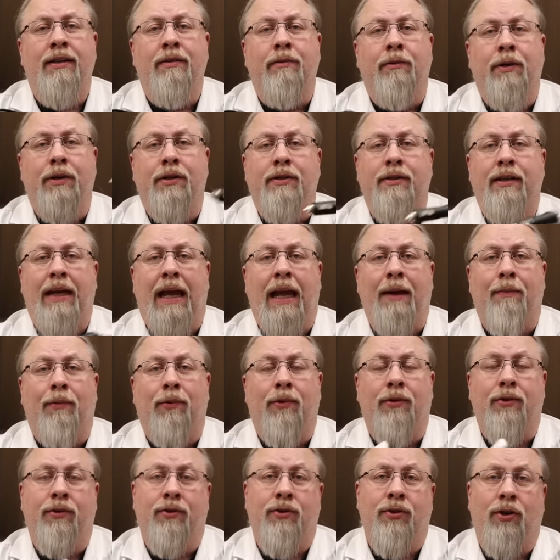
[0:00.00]
which is able
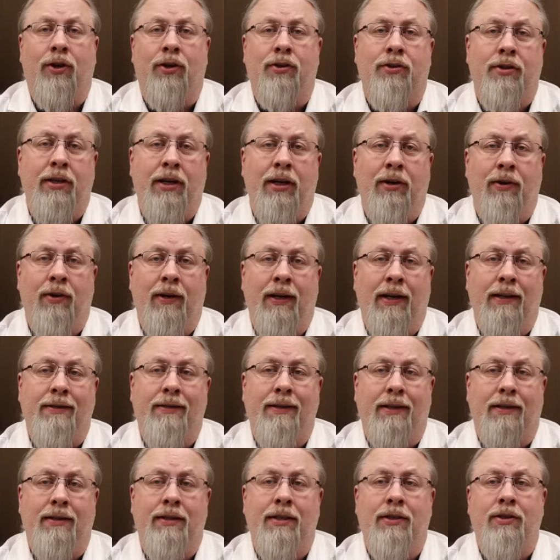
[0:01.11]
to charge the unit at
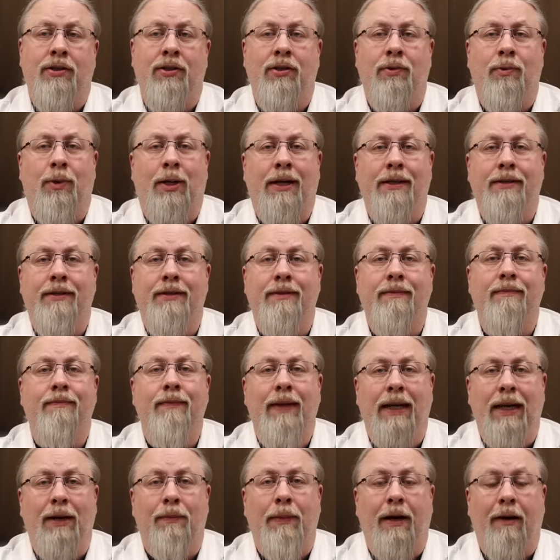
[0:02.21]
62 watts
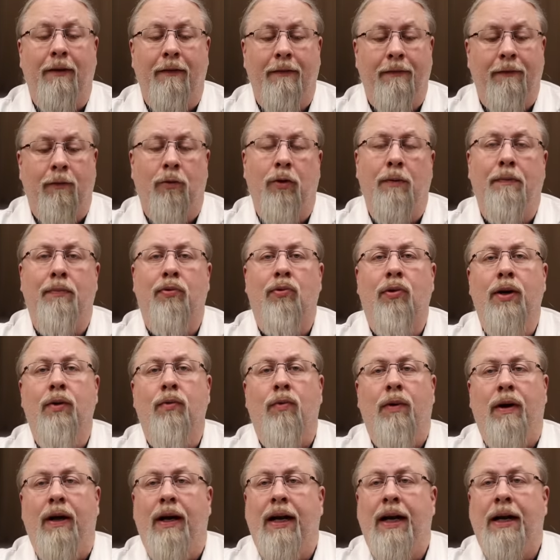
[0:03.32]
in about
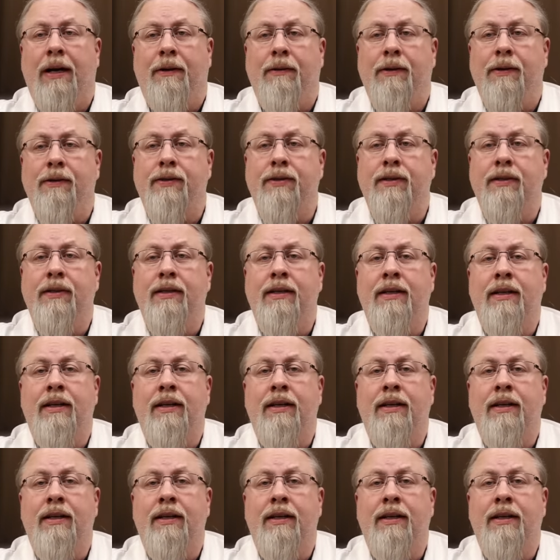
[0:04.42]
4.1 hours.